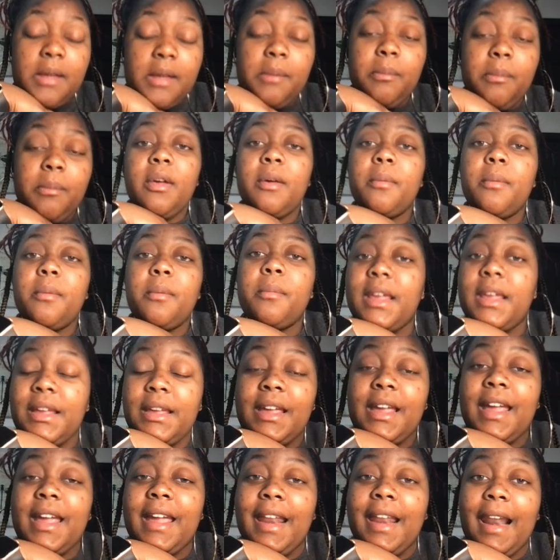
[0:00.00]
email
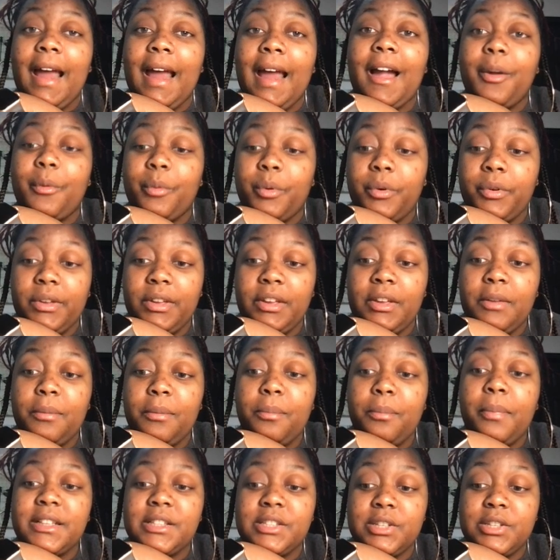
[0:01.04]
me and I will get
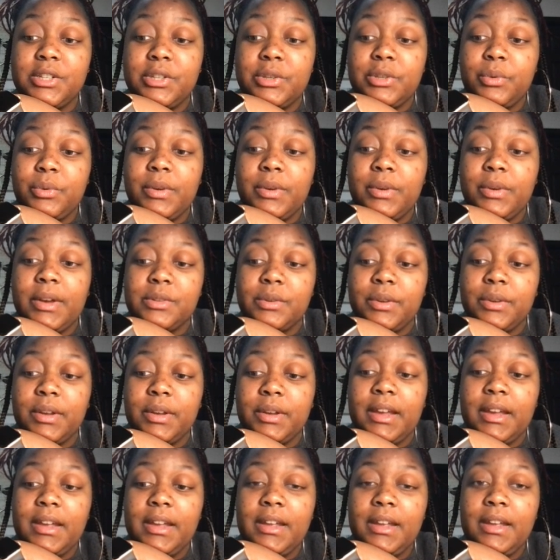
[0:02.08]
back to you guys,
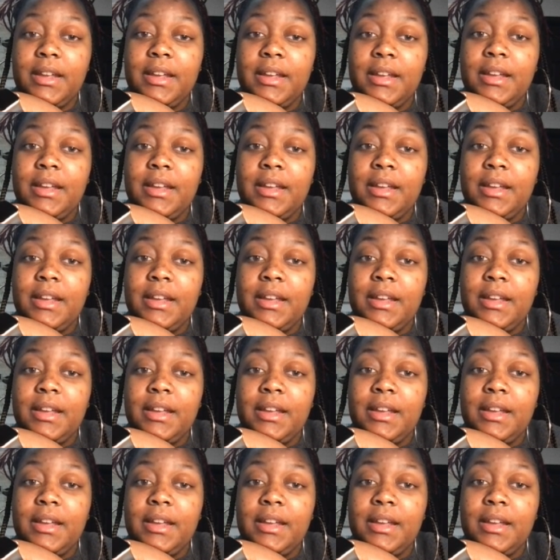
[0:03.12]
okay?